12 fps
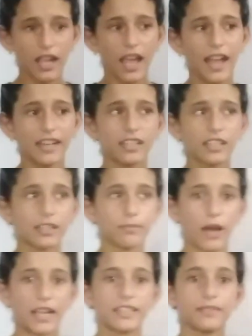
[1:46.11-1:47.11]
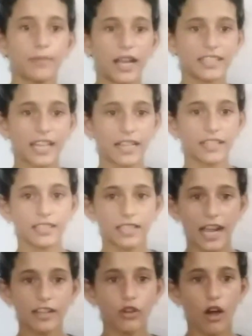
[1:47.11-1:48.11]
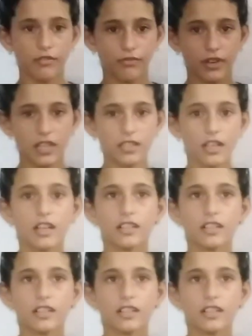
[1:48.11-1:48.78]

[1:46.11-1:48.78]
in that conference,